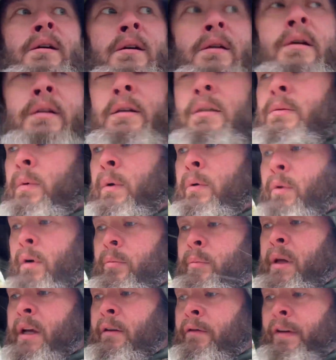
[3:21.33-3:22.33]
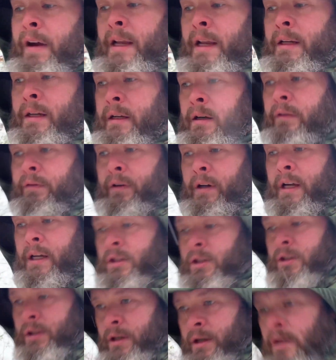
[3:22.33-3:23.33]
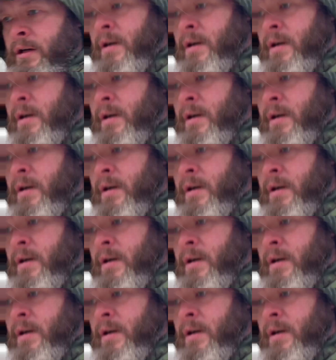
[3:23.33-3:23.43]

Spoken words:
So we want big fat deer for next year.